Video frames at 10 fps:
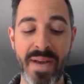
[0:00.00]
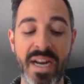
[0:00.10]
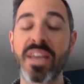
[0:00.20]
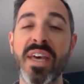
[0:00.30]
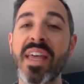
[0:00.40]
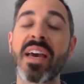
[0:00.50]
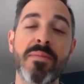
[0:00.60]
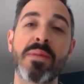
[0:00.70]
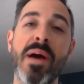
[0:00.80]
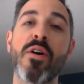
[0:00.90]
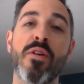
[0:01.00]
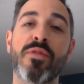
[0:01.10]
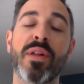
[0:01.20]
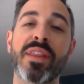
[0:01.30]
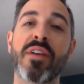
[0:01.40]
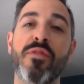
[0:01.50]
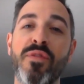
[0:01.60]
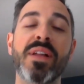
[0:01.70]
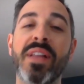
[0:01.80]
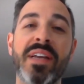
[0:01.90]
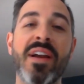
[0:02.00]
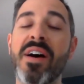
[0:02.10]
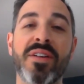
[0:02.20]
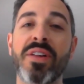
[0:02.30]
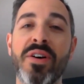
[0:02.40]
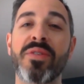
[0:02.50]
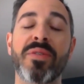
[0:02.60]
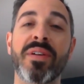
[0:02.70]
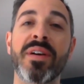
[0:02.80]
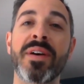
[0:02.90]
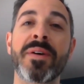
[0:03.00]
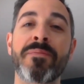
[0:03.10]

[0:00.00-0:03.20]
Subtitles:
I think that can be powerful. I think feeling not alone